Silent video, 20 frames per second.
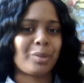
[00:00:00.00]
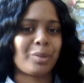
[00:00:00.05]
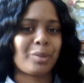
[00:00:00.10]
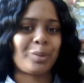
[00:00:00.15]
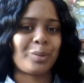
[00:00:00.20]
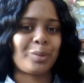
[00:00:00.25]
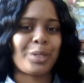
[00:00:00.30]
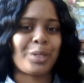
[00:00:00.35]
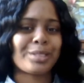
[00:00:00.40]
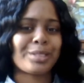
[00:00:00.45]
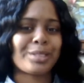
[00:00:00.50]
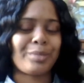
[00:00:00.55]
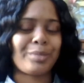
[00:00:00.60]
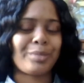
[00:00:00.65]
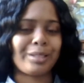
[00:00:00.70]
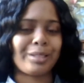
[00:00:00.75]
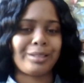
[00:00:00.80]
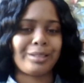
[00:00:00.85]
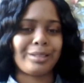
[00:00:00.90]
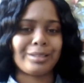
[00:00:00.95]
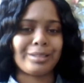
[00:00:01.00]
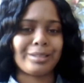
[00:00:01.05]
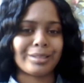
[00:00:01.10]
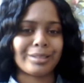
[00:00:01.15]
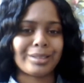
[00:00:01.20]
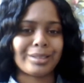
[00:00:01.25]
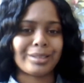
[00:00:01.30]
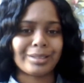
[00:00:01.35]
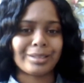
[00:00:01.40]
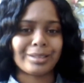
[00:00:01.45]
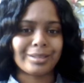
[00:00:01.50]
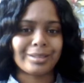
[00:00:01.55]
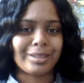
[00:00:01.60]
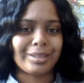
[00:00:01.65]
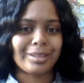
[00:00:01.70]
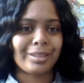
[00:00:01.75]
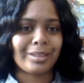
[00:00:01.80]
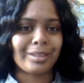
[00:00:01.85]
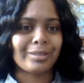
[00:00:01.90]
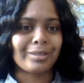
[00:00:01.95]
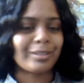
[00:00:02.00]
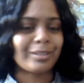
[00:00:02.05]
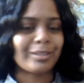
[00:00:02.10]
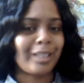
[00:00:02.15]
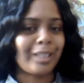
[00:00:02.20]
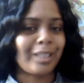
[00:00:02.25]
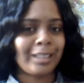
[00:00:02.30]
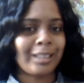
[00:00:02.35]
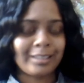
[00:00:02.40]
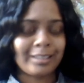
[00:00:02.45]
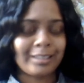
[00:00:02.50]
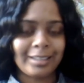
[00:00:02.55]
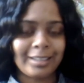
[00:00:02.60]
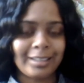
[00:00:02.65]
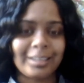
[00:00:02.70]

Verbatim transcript: so it has to be at least a 16 or 18.